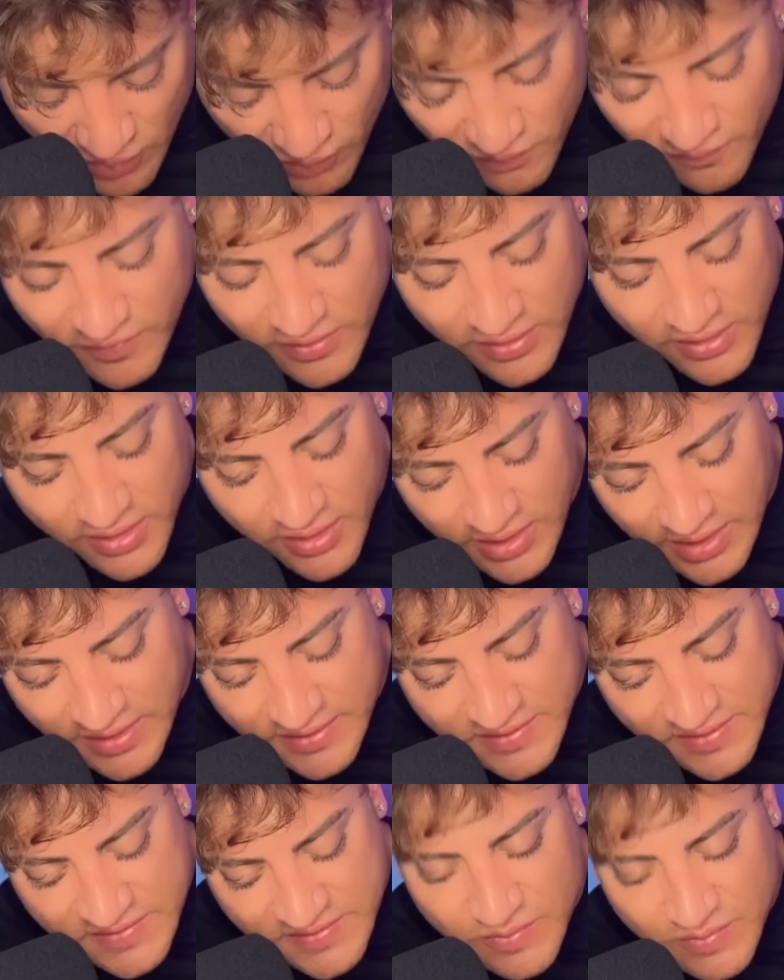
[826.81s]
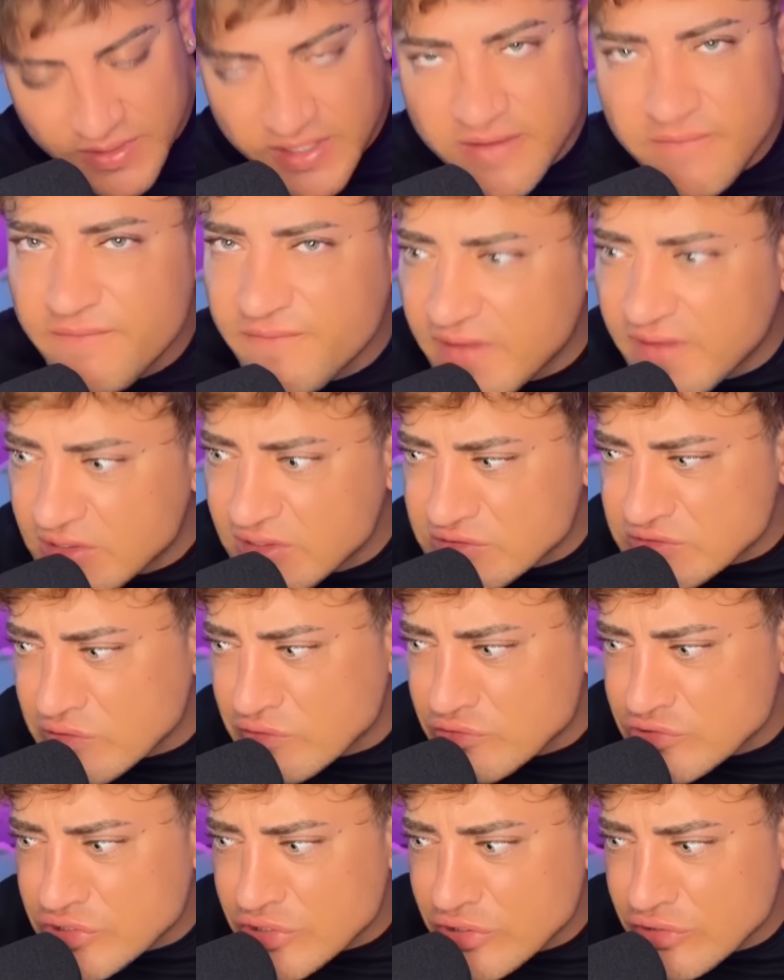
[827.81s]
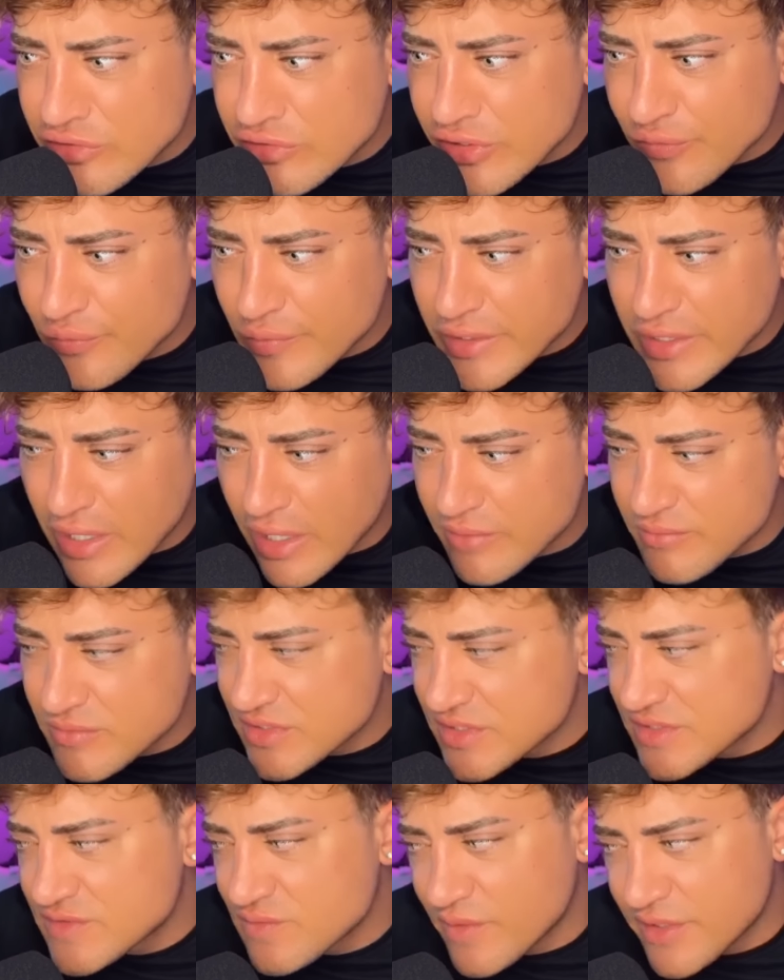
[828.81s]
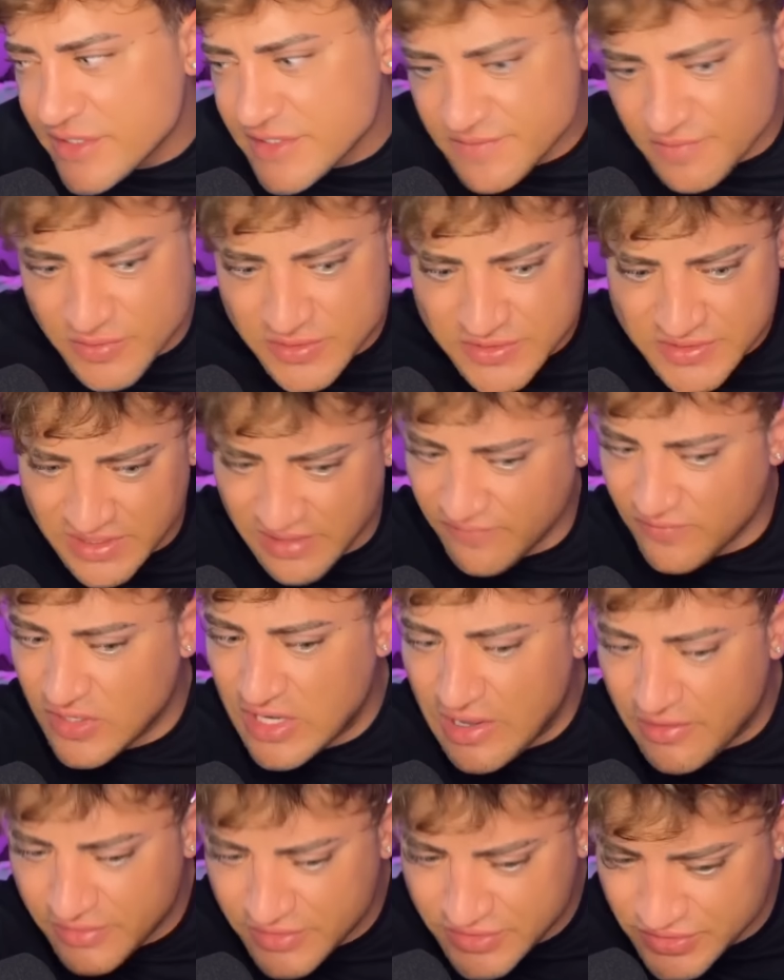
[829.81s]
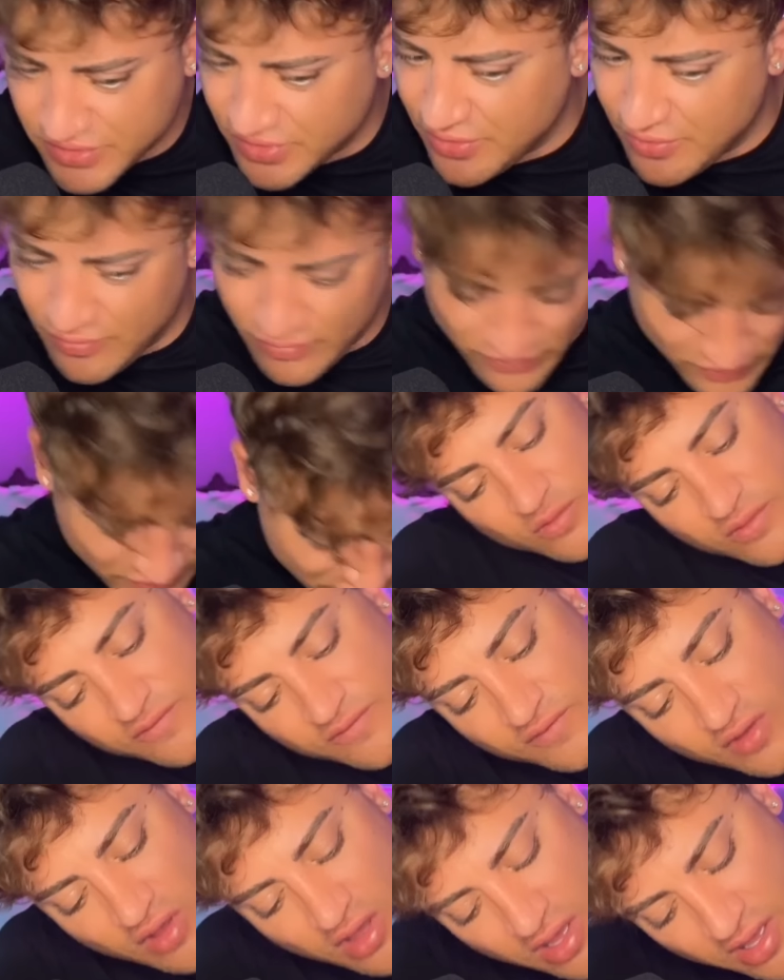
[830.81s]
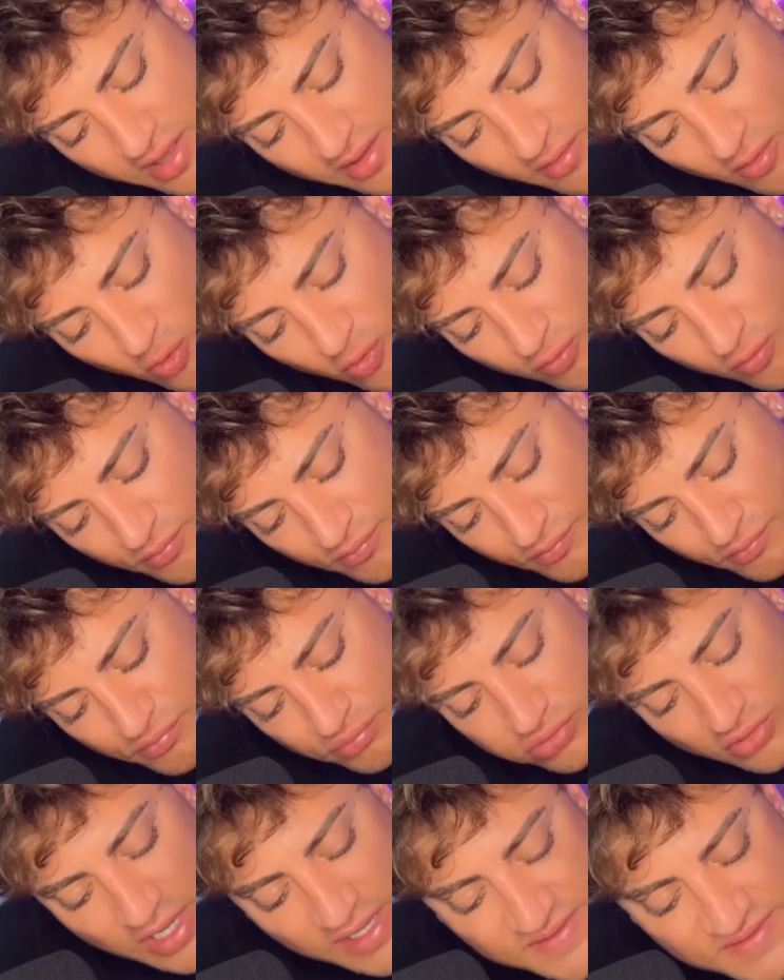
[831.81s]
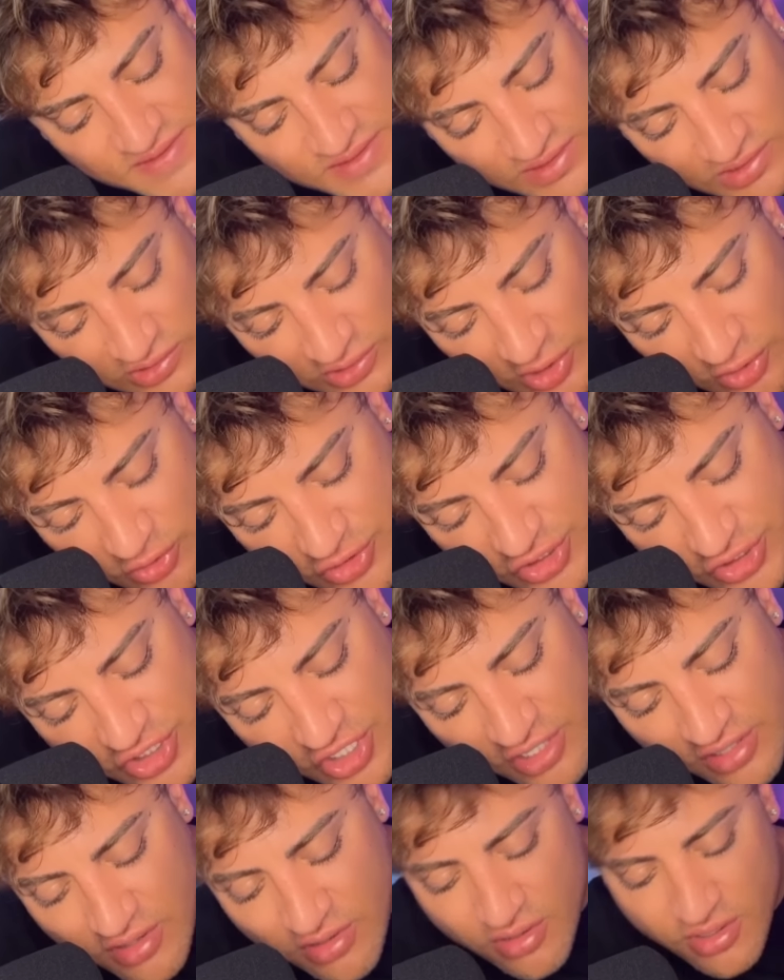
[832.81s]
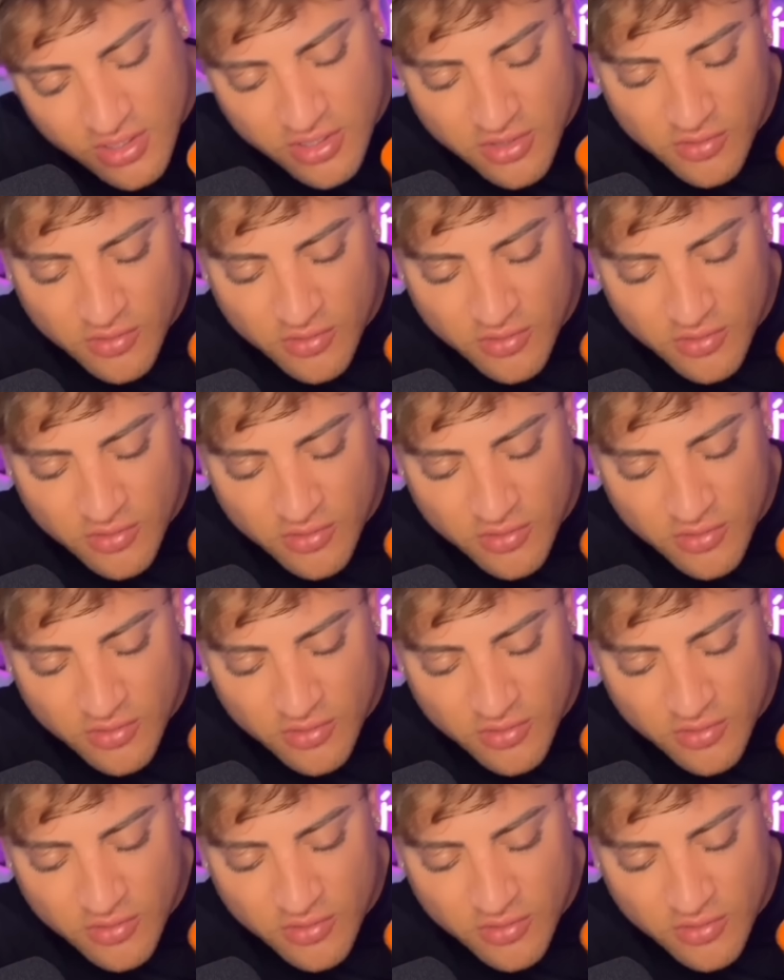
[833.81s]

We've got like anti sweaty face lotion. Like, wait, I'm the sweatiest person ever. How did you know? We've got, oh, breast lotion.